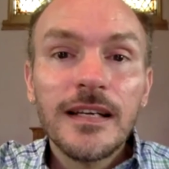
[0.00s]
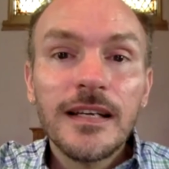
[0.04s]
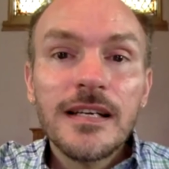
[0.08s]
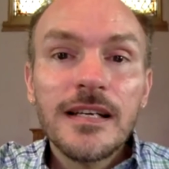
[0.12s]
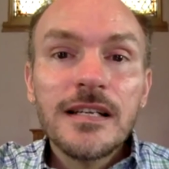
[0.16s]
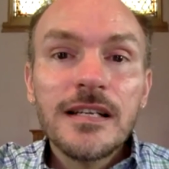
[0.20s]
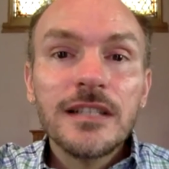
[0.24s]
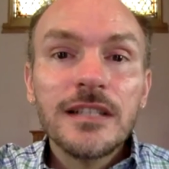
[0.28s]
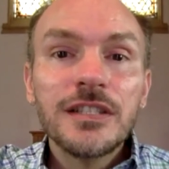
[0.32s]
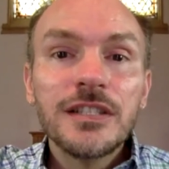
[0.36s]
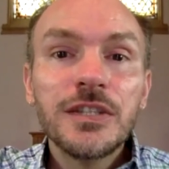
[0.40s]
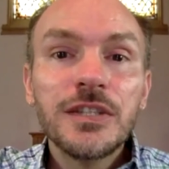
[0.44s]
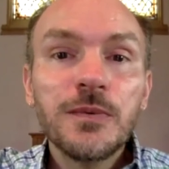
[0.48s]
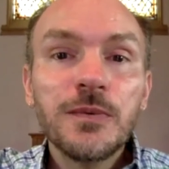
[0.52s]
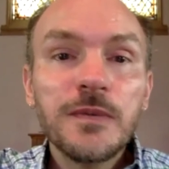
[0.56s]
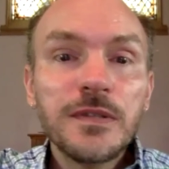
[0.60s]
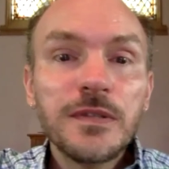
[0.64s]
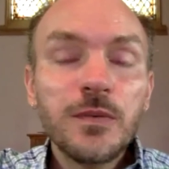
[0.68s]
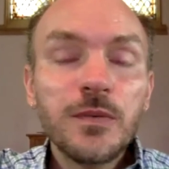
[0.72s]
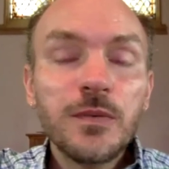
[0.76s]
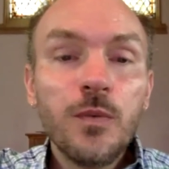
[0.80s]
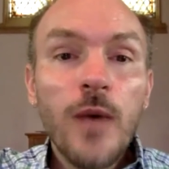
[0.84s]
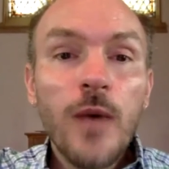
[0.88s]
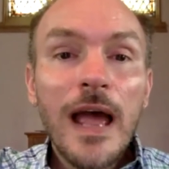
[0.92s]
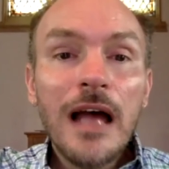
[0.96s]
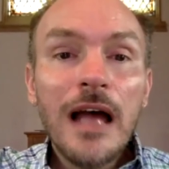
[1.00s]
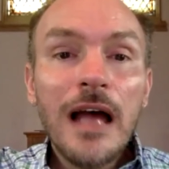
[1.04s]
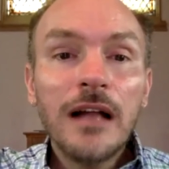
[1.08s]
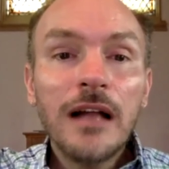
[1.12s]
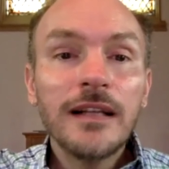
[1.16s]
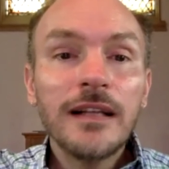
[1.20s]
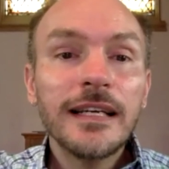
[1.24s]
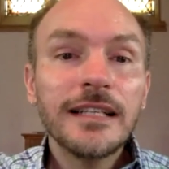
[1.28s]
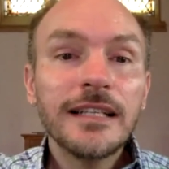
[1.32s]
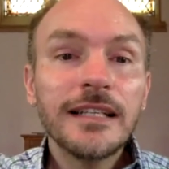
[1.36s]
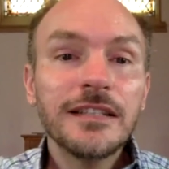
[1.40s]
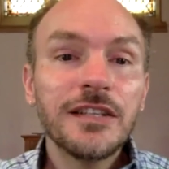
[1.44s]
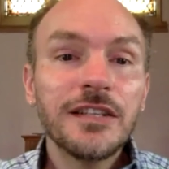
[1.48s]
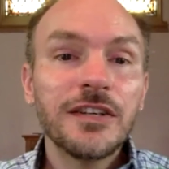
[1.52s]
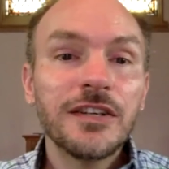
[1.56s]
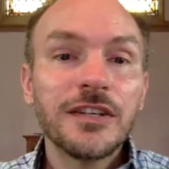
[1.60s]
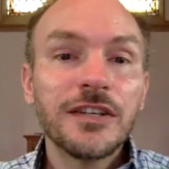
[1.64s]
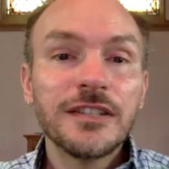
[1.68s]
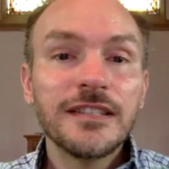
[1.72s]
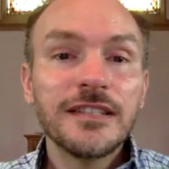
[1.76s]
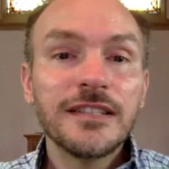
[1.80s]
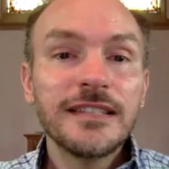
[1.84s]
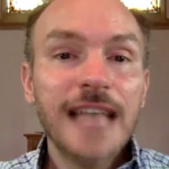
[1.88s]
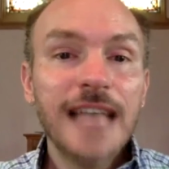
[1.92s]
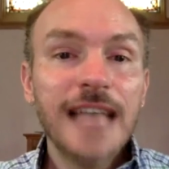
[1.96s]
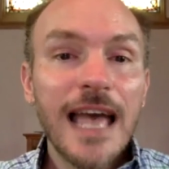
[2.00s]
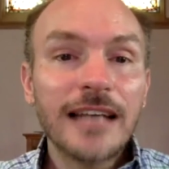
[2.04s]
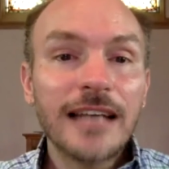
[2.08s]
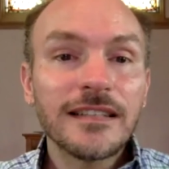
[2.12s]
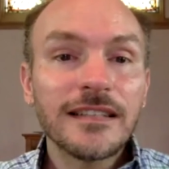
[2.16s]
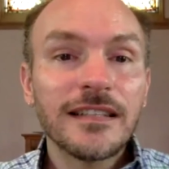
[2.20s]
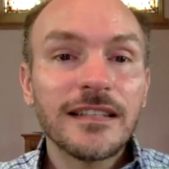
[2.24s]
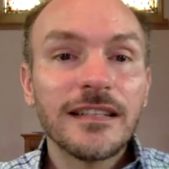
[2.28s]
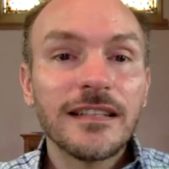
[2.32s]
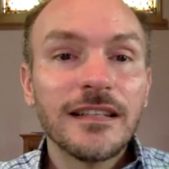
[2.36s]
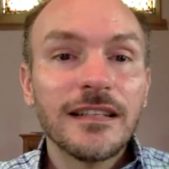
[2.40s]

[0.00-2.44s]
She was well into her set